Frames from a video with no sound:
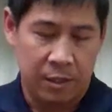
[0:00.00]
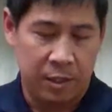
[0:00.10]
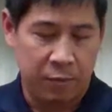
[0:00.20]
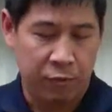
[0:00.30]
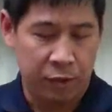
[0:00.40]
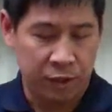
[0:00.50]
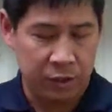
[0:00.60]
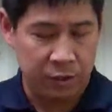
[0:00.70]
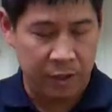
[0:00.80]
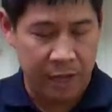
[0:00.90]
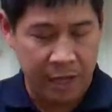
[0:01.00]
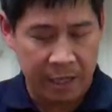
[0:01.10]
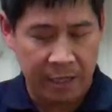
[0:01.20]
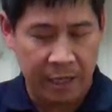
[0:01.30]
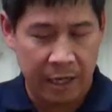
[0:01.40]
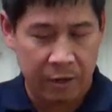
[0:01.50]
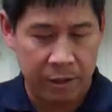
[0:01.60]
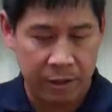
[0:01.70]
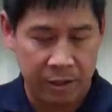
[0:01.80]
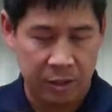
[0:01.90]
The approach to the ascending
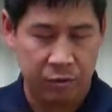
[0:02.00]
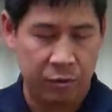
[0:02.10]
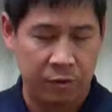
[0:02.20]
aorta is through